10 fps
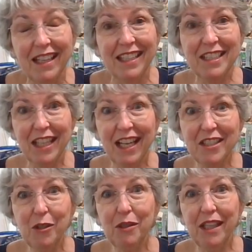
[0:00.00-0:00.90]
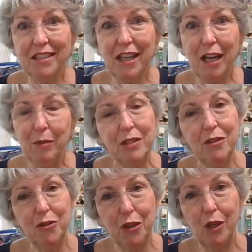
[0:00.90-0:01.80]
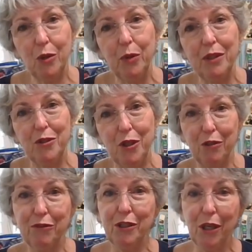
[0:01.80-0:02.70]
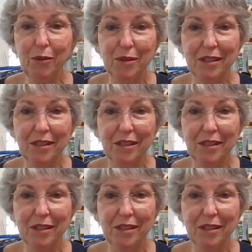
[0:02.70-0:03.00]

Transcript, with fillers: until I see you next time, this is Jo with Jo for Totes,